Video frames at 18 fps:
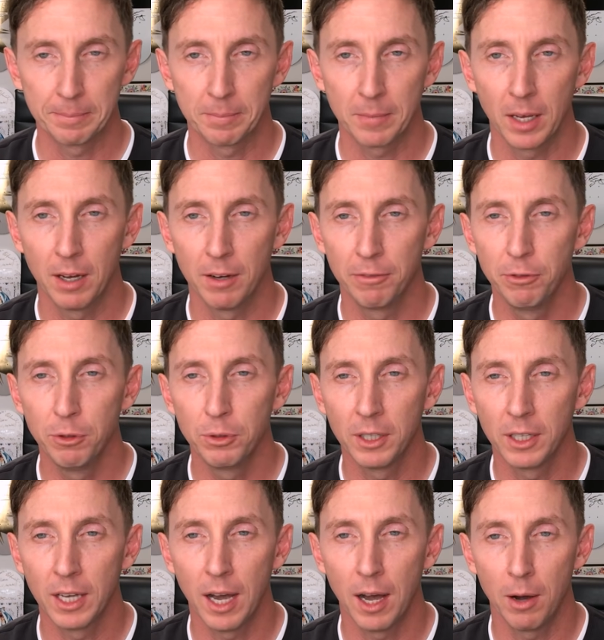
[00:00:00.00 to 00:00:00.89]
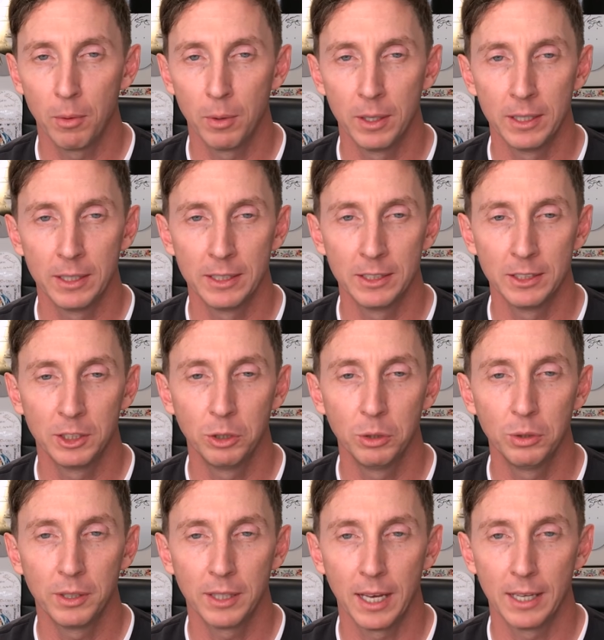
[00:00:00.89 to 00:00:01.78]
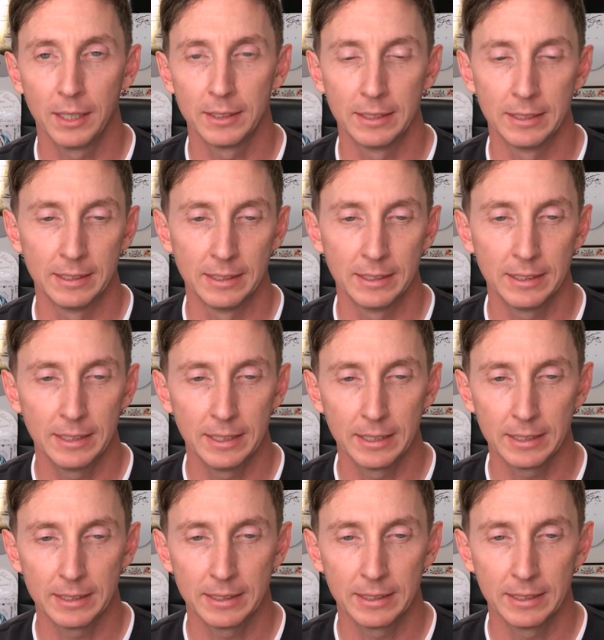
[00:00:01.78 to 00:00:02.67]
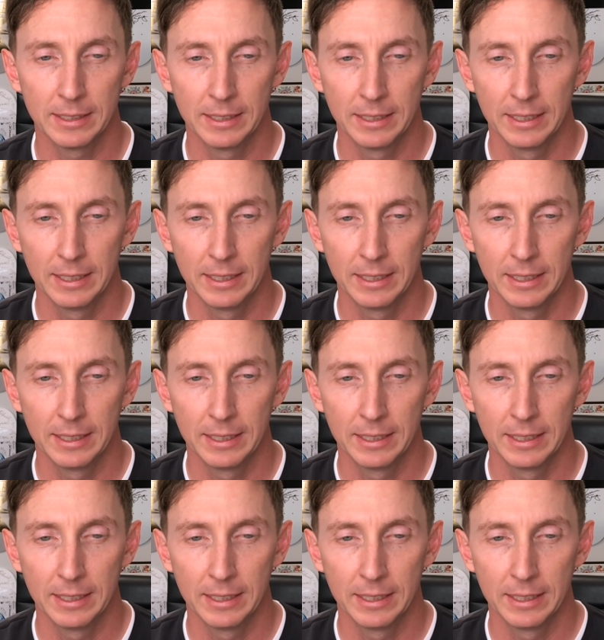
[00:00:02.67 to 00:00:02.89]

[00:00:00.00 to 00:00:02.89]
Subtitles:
Fukugawa in 2006